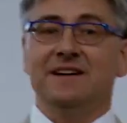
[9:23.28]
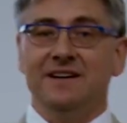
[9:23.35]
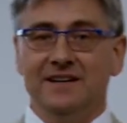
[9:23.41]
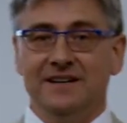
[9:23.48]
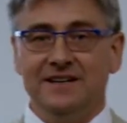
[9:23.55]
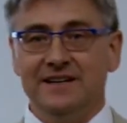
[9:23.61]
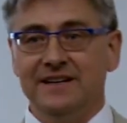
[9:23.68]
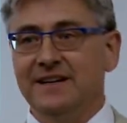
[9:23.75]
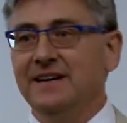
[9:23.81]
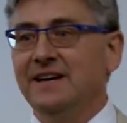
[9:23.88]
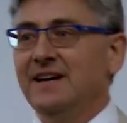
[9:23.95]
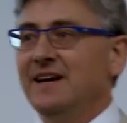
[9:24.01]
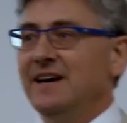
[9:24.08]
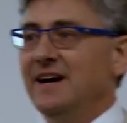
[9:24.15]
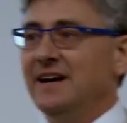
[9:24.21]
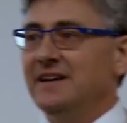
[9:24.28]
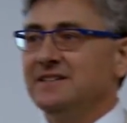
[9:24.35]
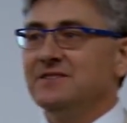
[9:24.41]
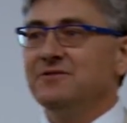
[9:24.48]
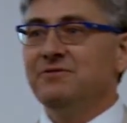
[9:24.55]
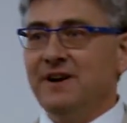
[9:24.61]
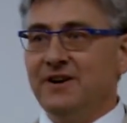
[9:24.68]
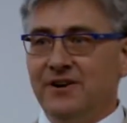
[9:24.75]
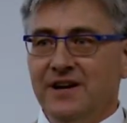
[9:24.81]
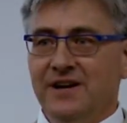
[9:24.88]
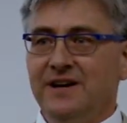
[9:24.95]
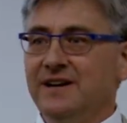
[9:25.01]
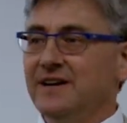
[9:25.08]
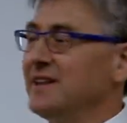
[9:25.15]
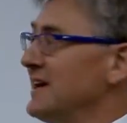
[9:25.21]
high and very
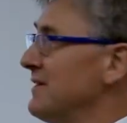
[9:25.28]
high